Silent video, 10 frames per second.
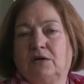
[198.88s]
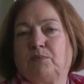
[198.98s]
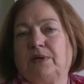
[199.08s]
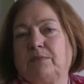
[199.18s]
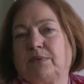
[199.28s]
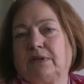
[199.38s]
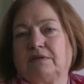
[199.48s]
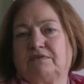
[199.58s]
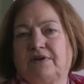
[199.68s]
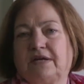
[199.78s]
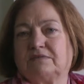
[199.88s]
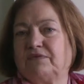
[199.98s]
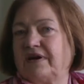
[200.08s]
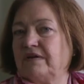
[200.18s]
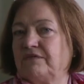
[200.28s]
And people felt
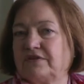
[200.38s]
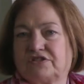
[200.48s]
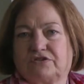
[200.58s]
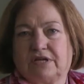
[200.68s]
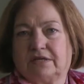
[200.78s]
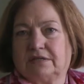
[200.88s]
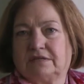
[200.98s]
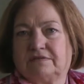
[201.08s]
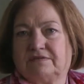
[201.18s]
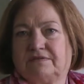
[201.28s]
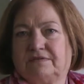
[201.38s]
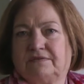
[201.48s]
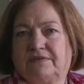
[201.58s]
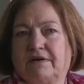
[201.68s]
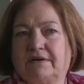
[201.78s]
very frustrated,
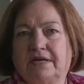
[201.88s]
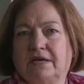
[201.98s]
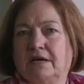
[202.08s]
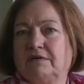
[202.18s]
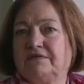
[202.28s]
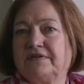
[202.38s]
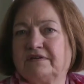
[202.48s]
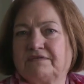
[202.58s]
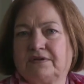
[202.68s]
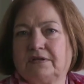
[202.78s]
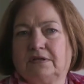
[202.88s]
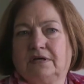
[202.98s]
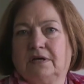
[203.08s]
very fearful.